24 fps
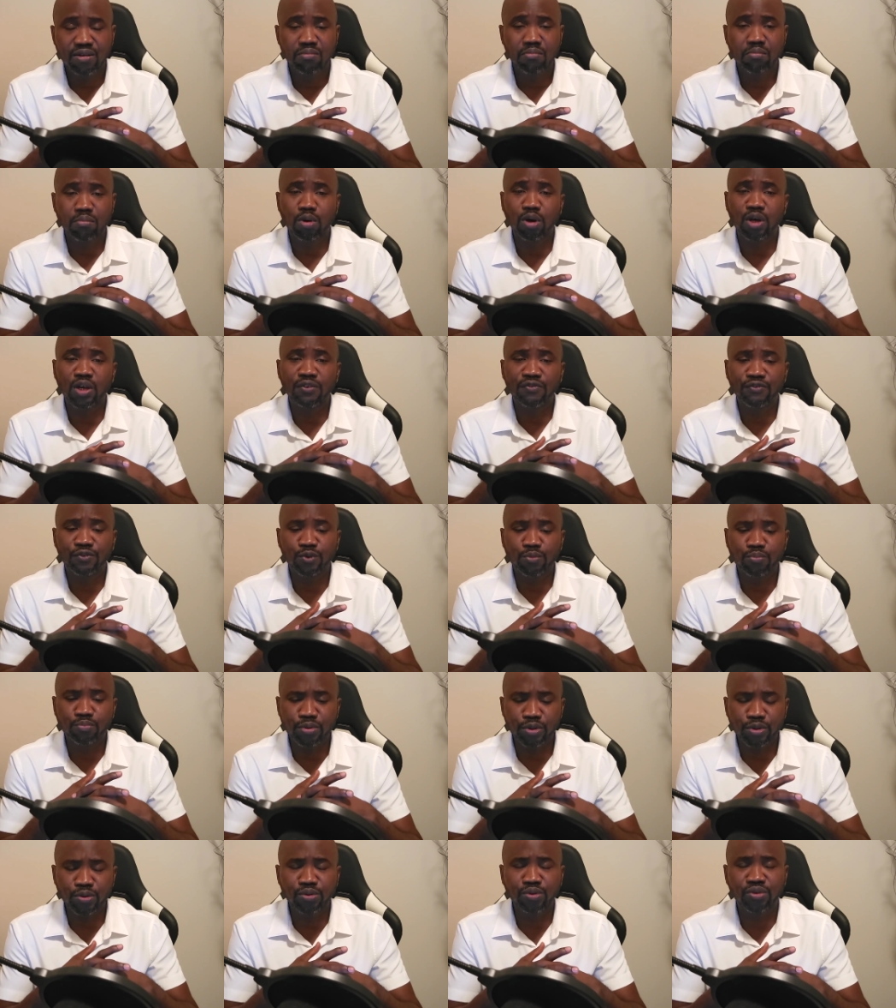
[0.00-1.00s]
But if you
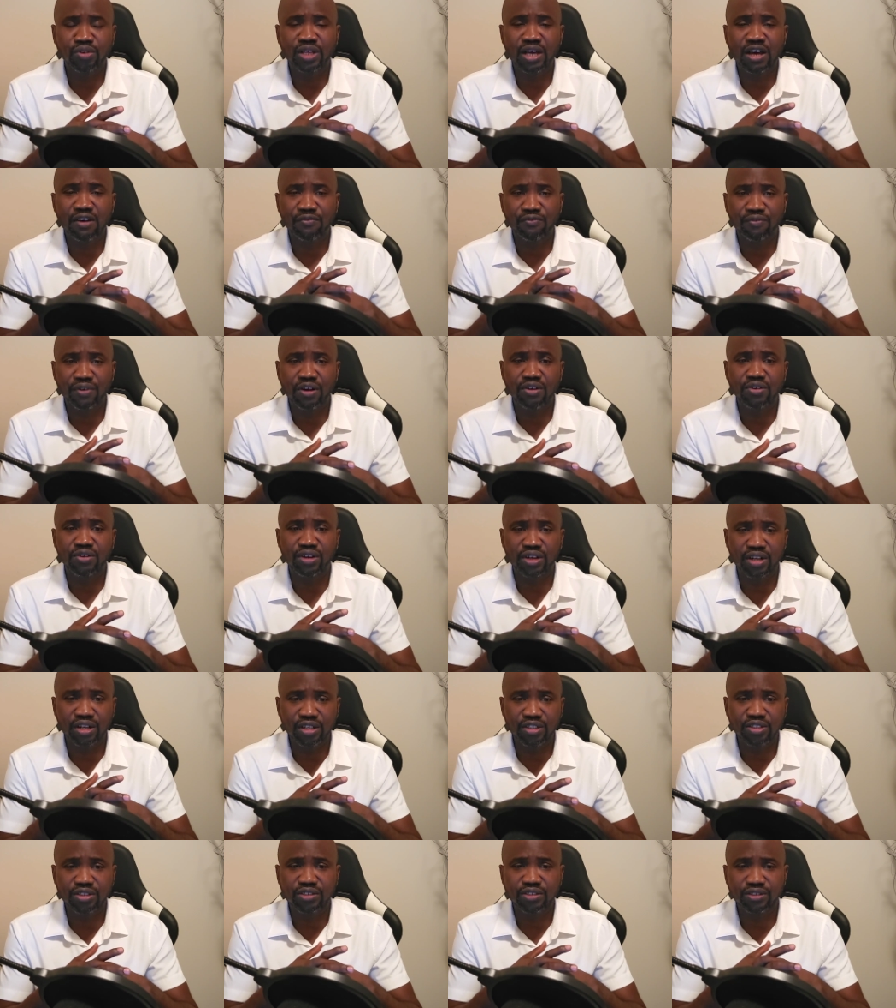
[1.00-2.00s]
build that
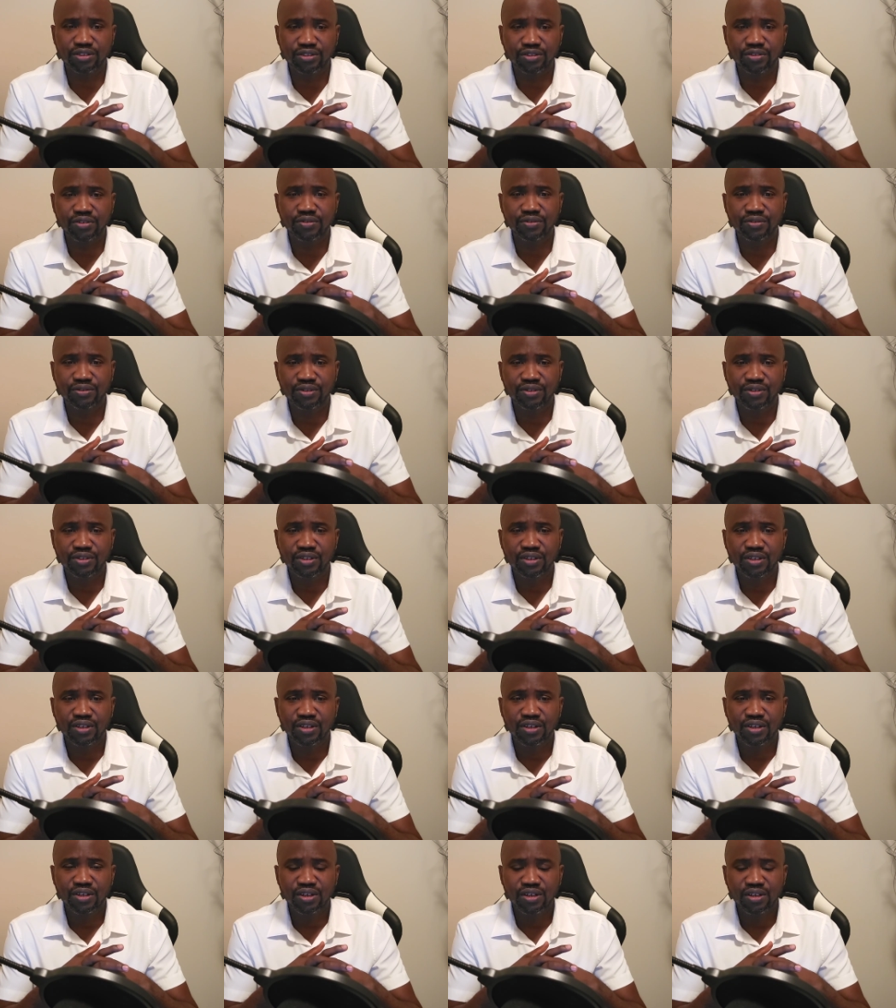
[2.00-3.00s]
foundation,
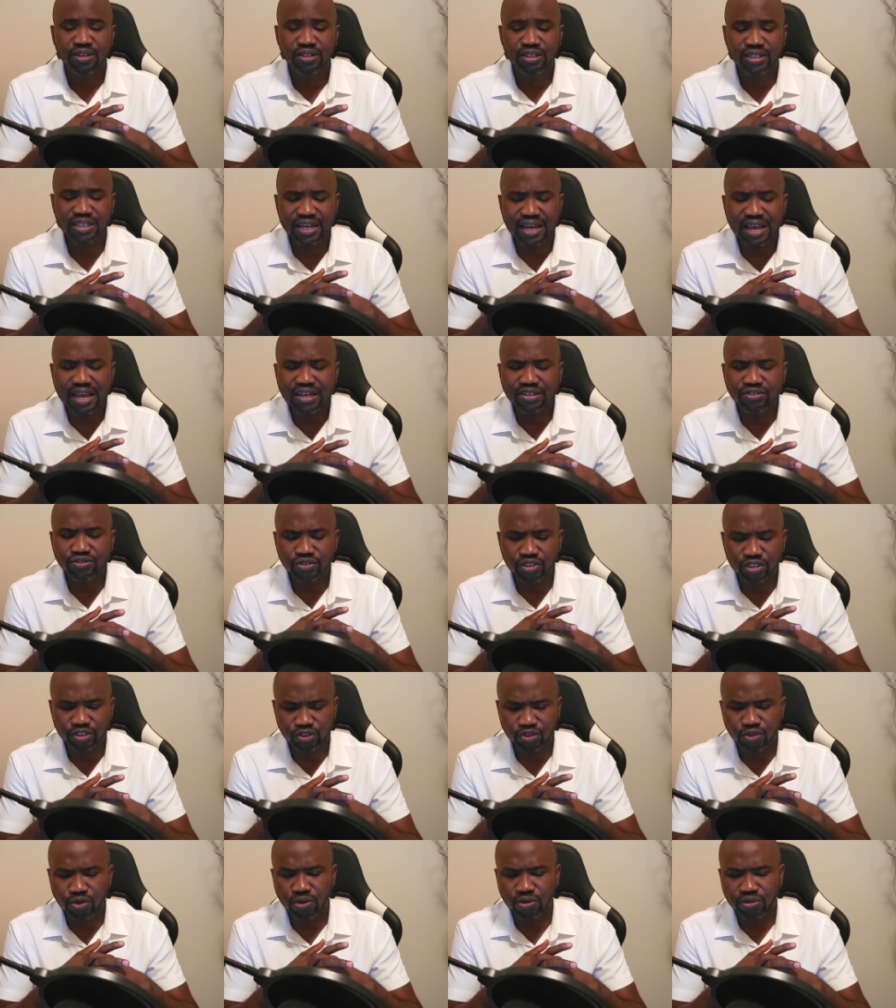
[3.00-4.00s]
the end
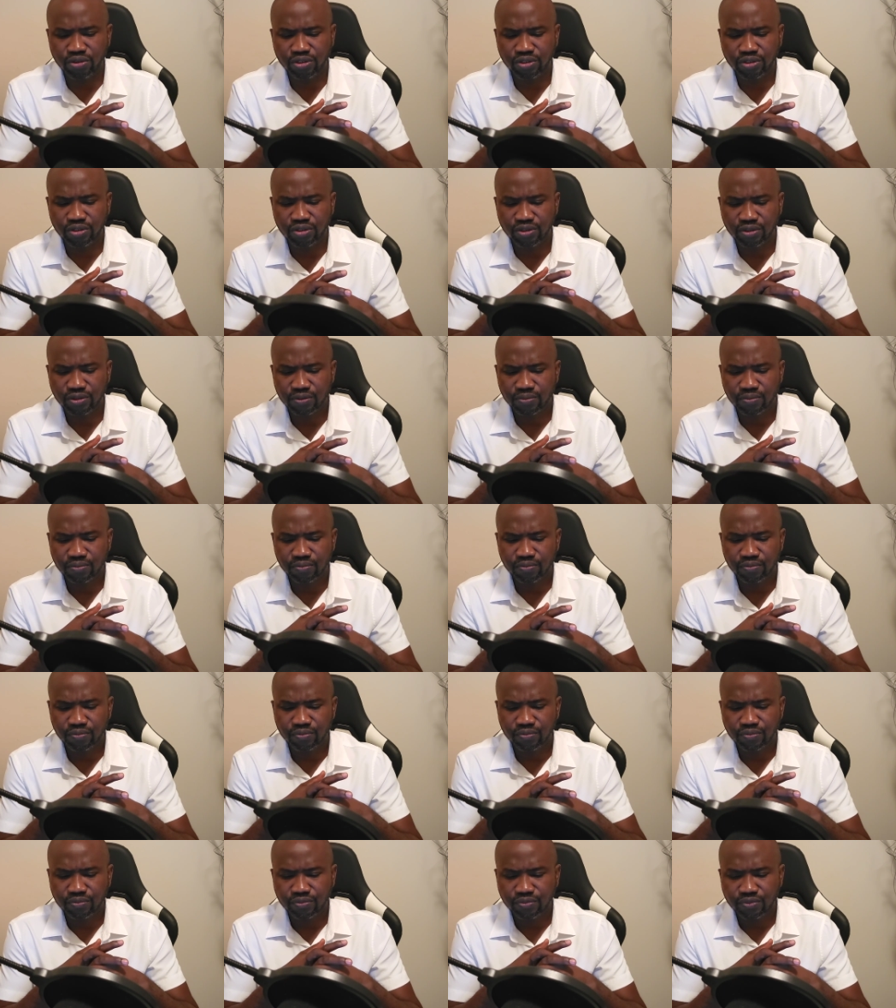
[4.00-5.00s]
result
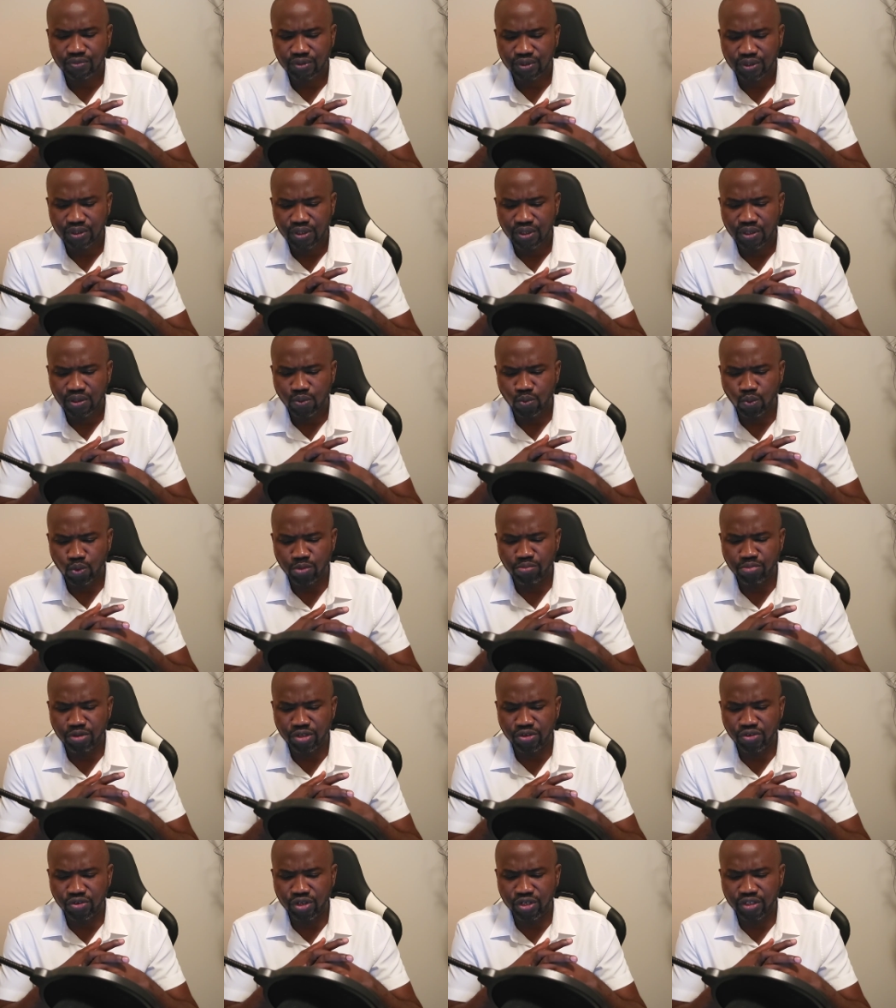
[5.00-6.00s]
will be
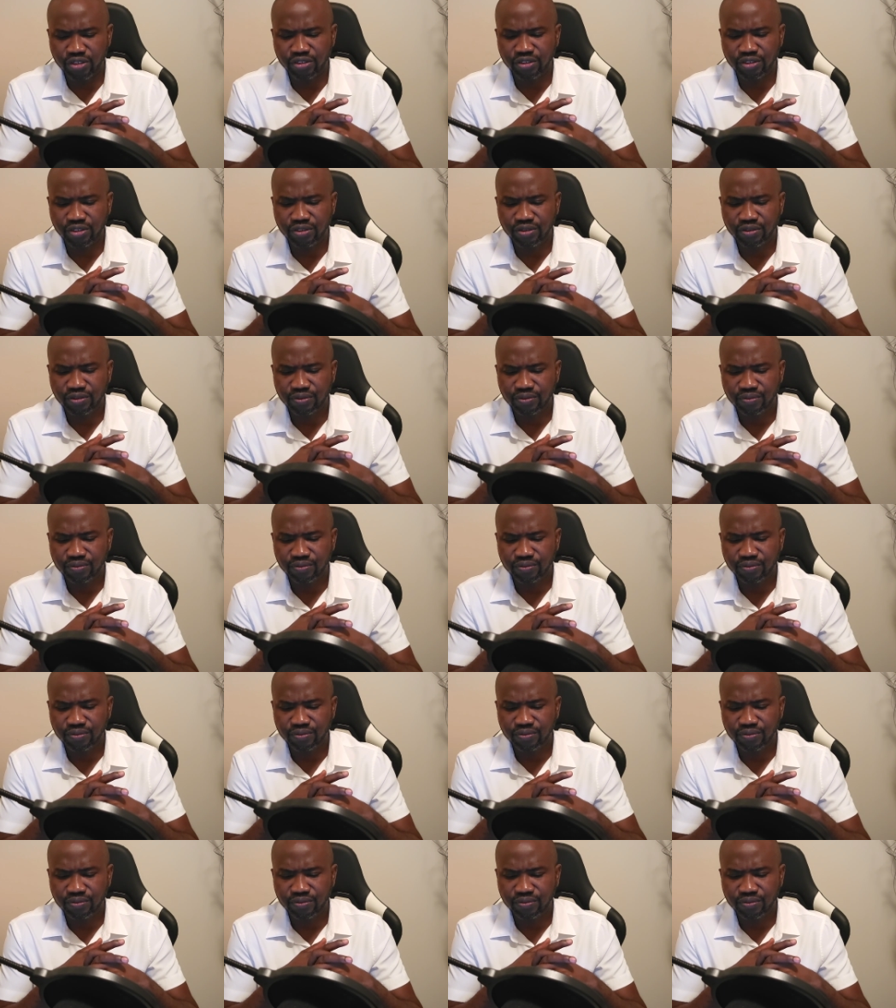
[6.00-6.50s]
great.